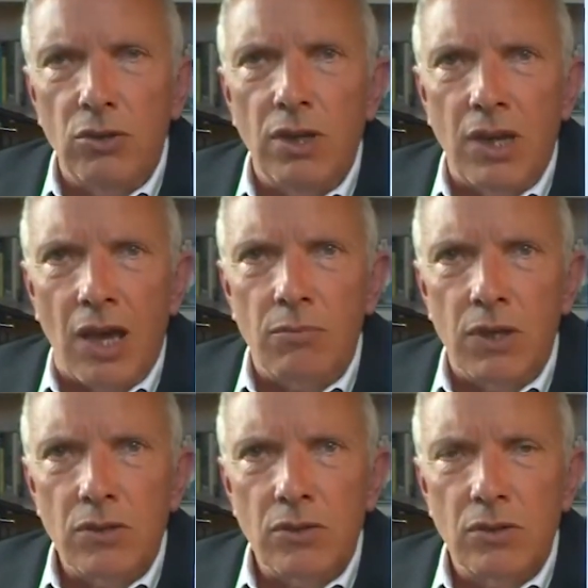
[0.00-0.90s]
Do your
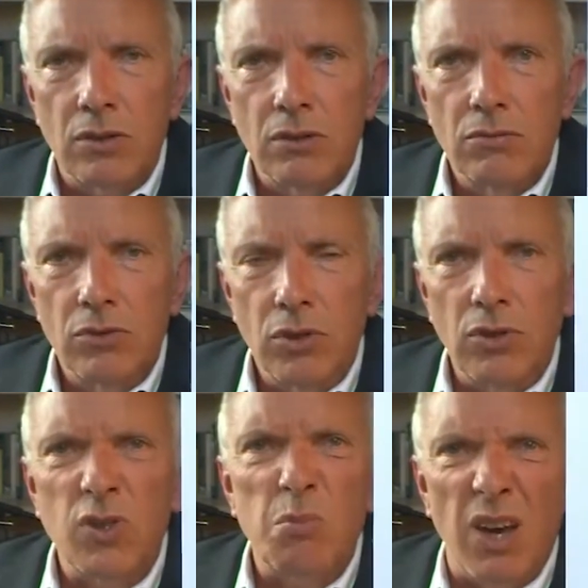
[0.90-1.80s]
damnedest, do
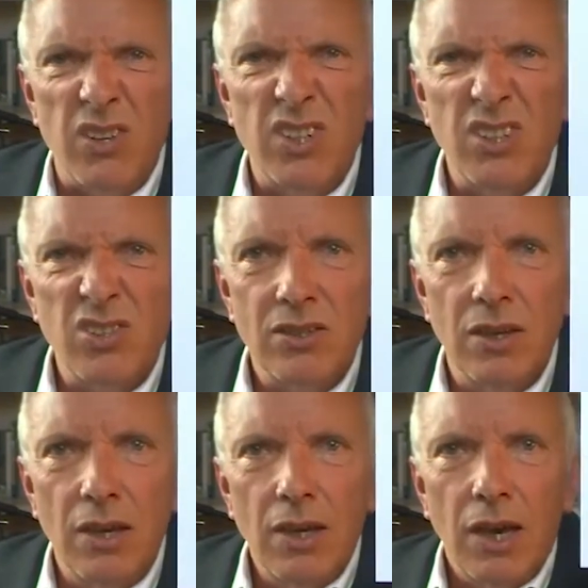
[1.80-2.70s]
your smartest,